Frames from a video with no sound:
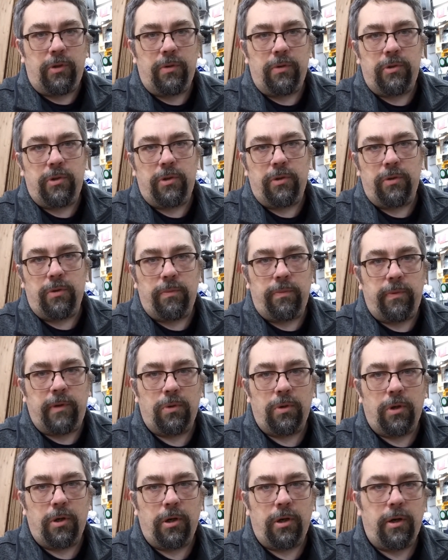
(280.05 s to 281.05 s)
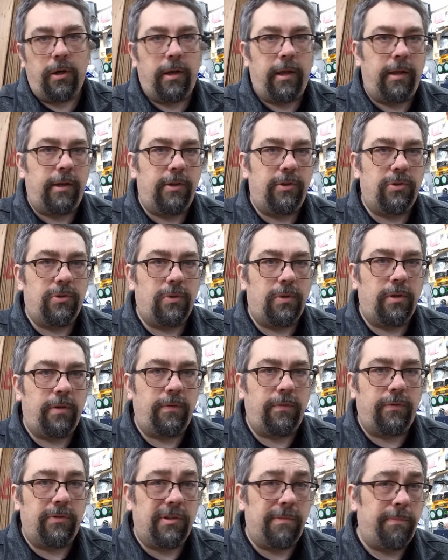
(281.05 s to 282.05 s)
YouTube or any sort
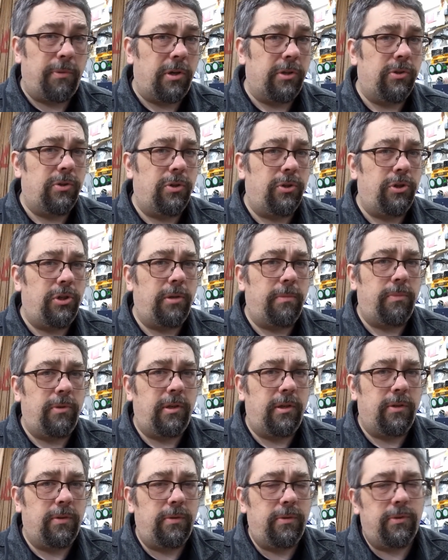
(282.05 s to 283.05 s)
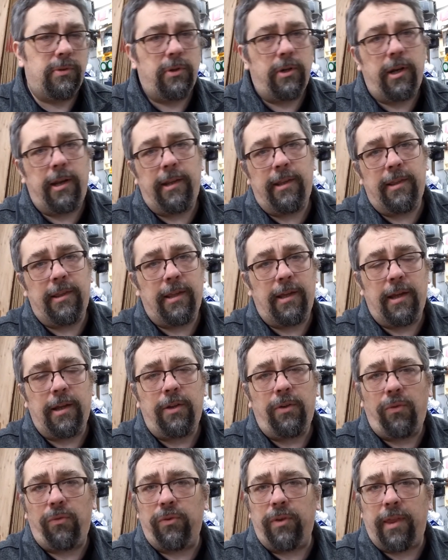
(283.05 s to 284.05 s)
of sponsorship deals or anything
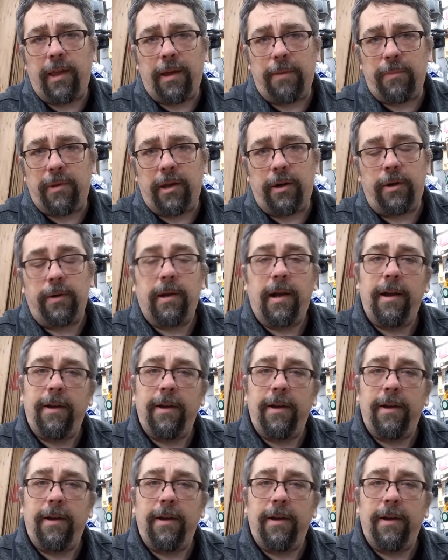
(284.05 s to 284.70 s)
else for that matter.